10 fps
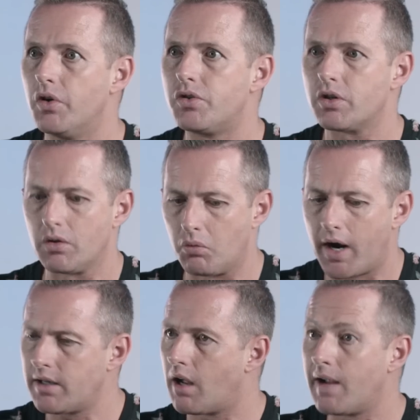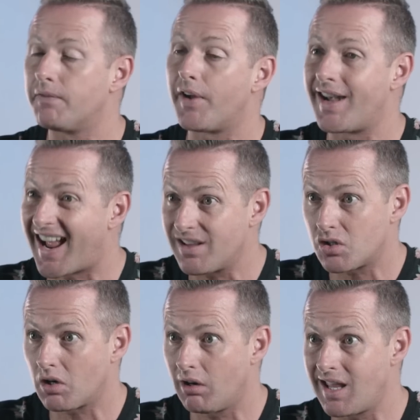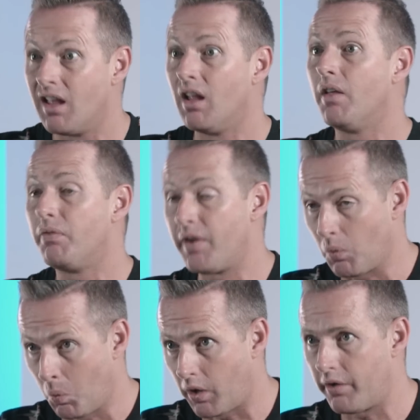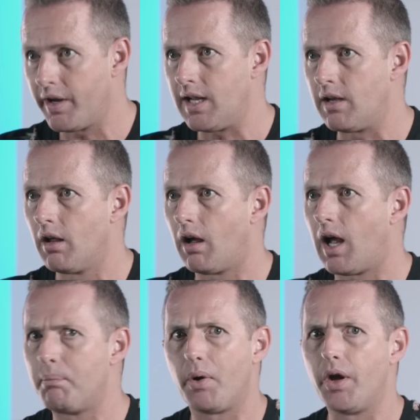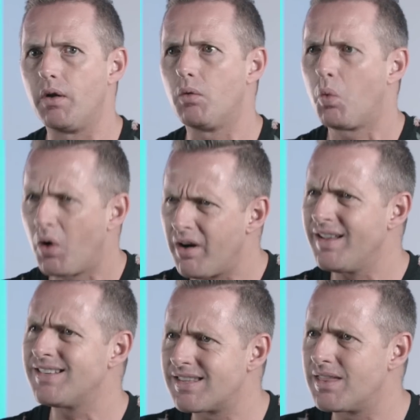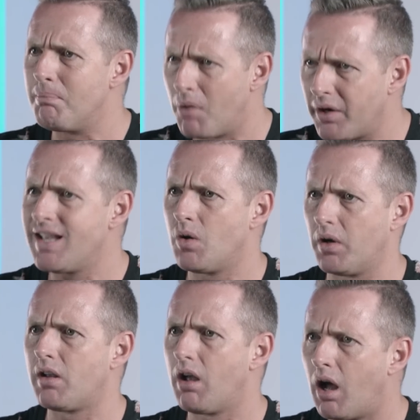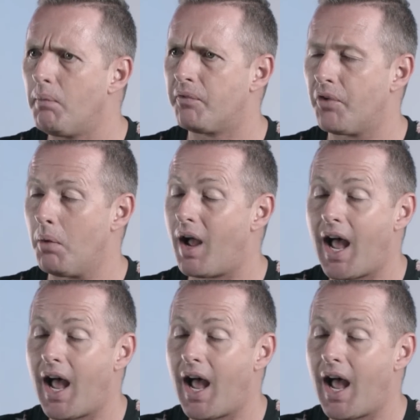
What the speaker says: future. Right now, financially, they're worried about where is the money going to come from.